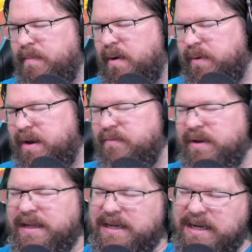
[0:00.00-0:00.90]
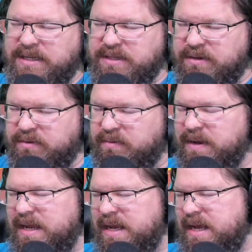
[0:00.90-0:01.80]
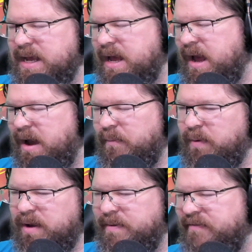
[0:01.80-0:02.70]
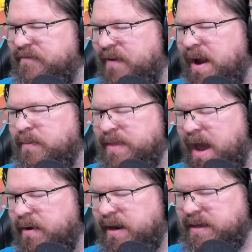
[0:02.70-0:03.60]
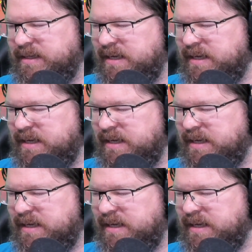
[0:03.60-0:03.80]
We didn't really need to. We'd have been fine without it.